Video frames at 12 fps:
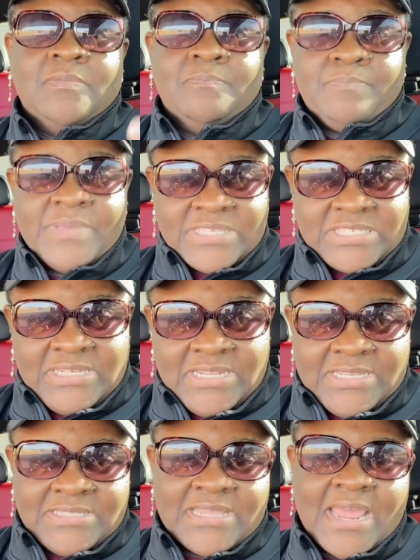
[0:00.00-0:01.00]

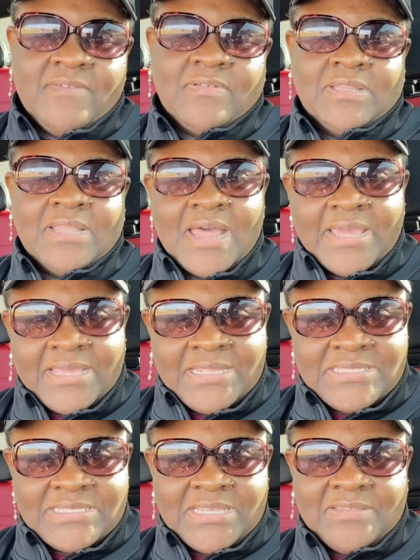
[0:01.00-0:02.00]
business, to have
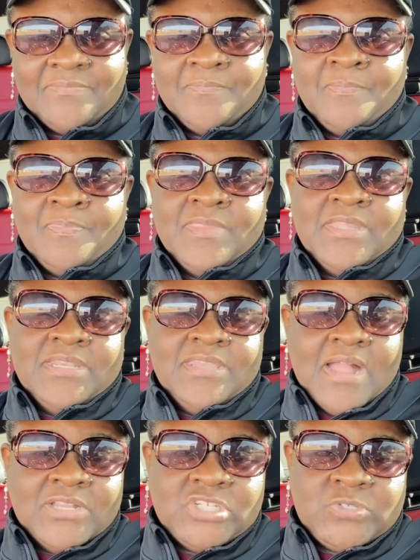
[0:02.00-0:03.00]
clients, and
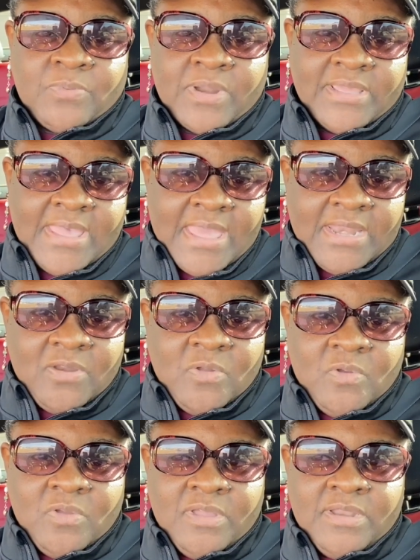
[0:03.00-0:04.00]
not just predicated
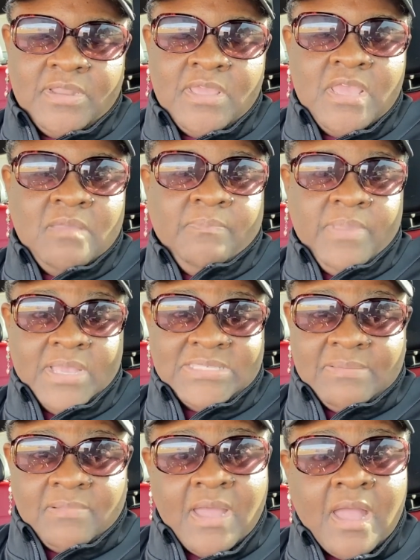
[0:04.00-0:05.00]
on being a
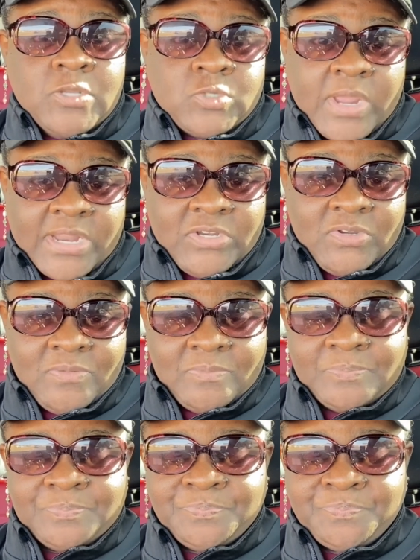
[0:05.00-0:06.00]
subcontractor.
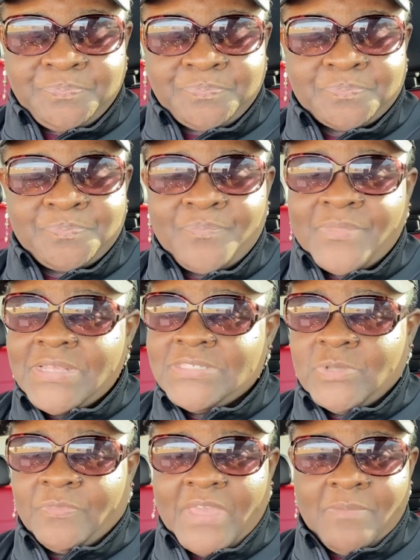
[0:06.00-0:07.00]

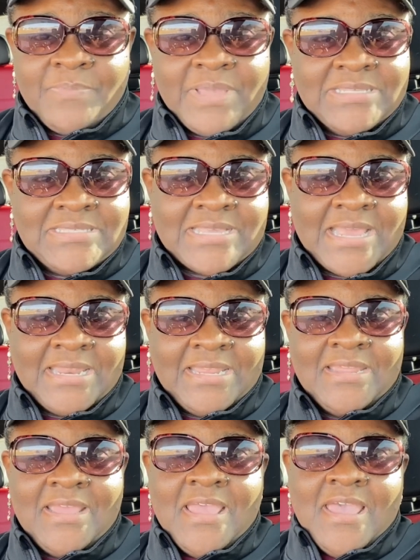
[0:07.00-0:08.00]
So with that being
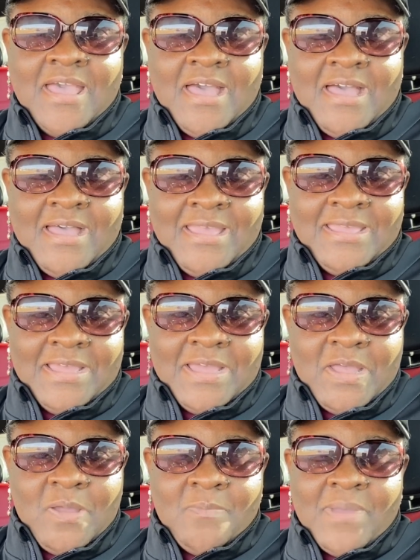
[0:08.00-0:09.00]
stated,
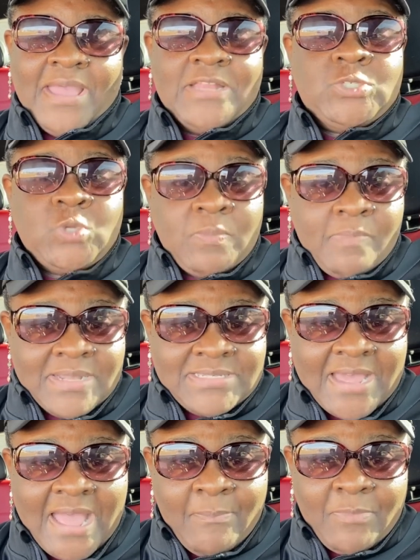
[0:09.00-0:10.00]
I enjoyed my
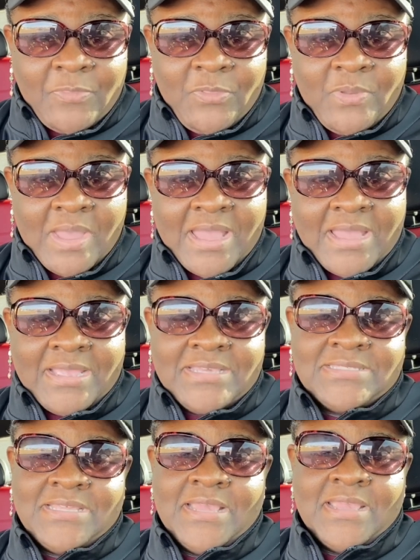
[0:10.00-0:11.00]
time with you
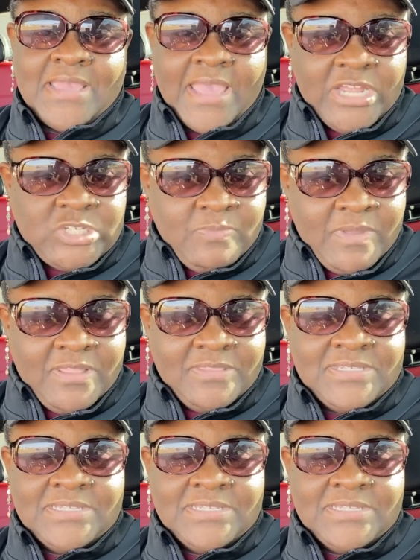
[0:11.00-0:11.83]
guys, the engagement,